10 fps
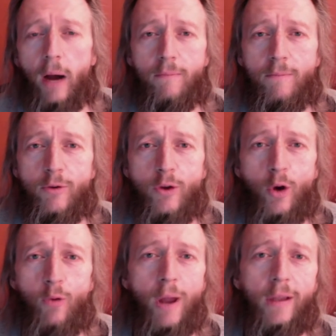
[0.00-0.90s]

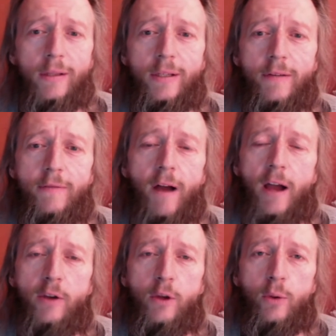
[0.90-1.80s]
No relative
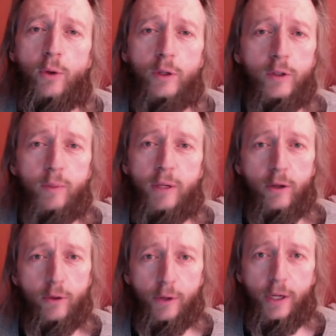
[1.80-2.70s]
I knew could
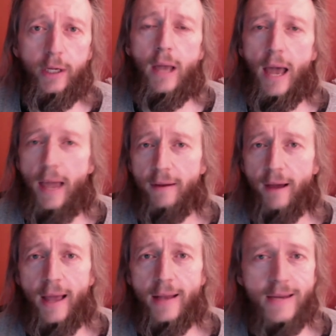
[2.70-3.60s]
speak Cree, and
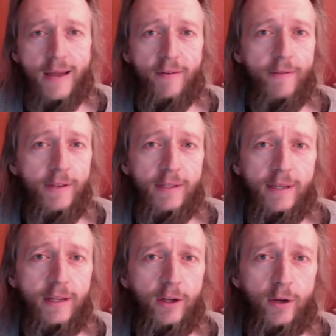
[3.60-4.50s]
I had never
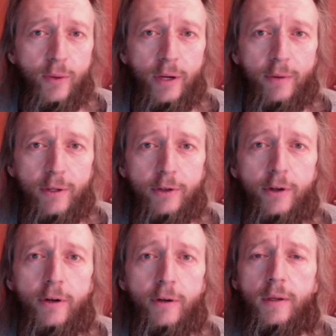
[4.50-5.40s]
visited a Cree
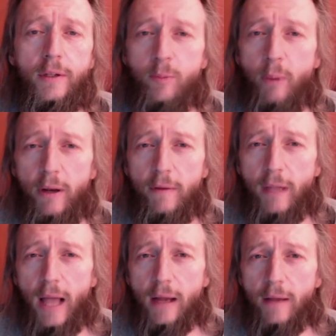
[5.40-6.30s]
reserve. Despite a
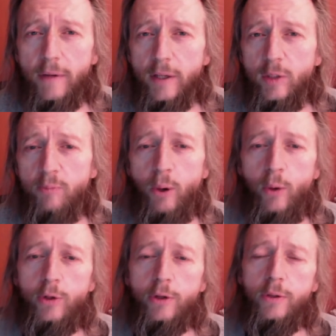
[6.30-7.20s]
lack of
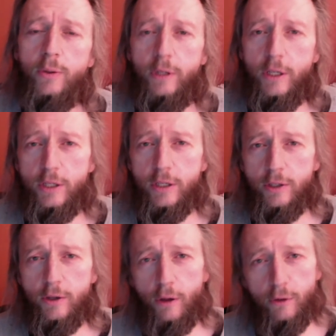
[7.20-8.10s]
exposure to
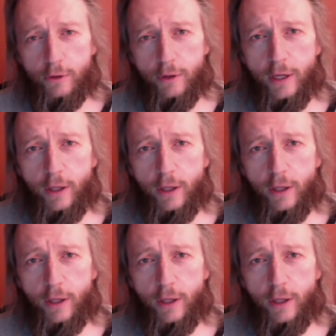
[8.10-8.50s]
Indigenous culture and